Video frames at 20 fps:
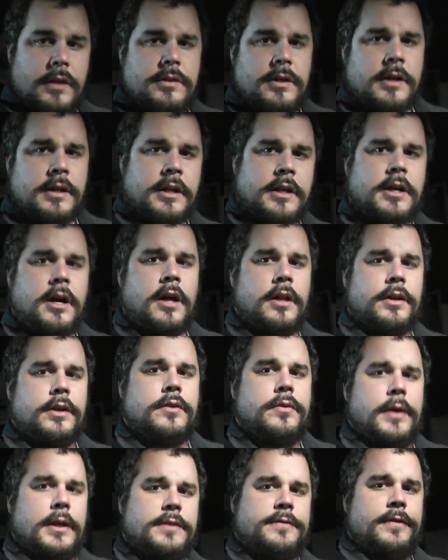So I'm gonna call her
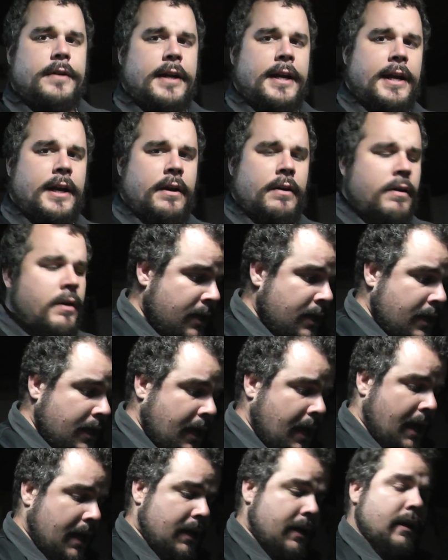quits for now.
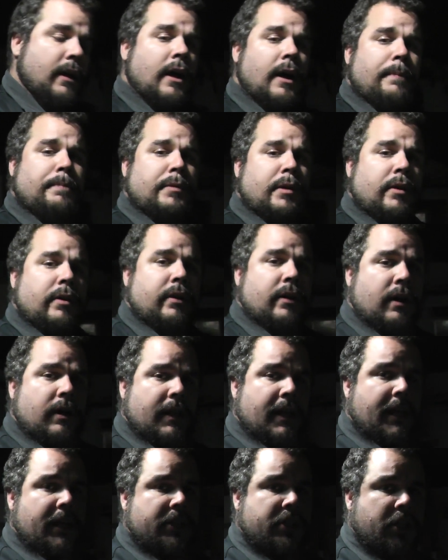Edit, upload, and all
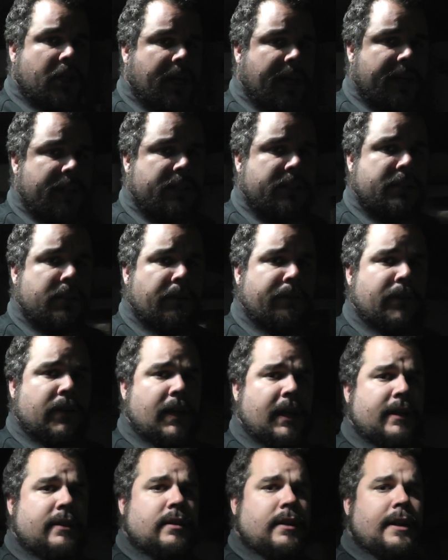that jazz. So if you
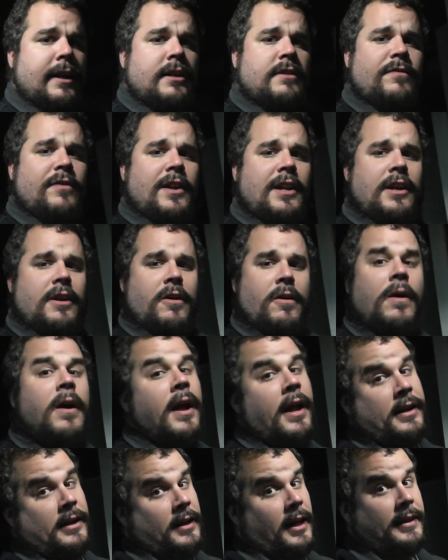like today's video
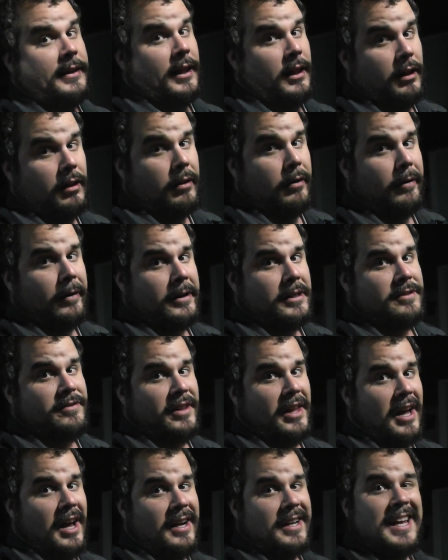and you like that little Hortons
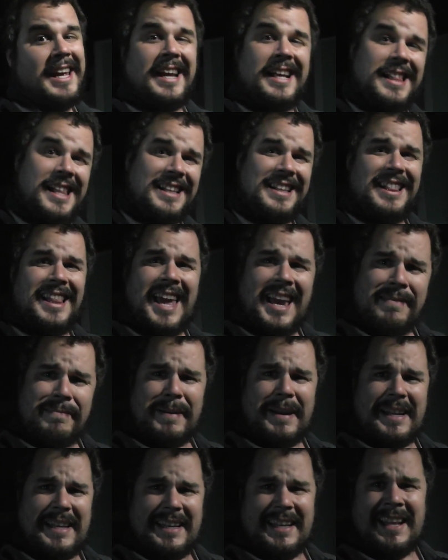vlog, click the like
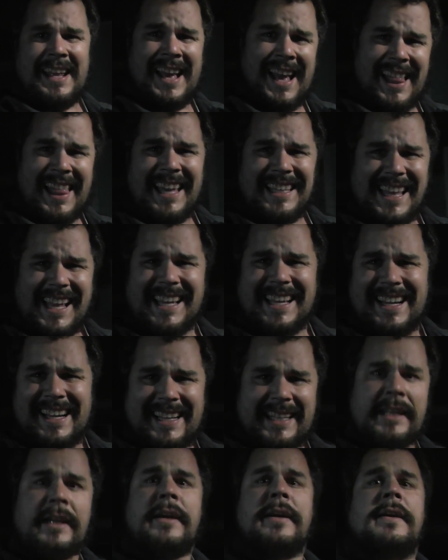button. I like that
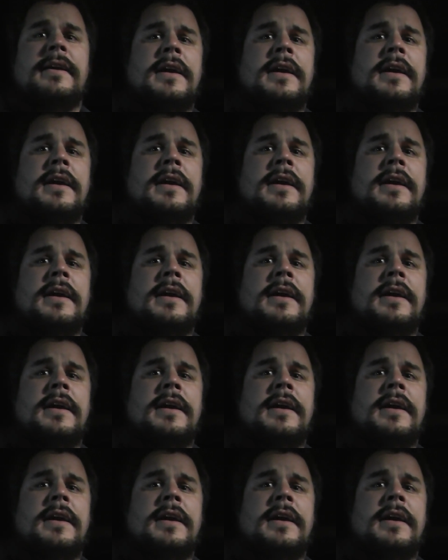kind.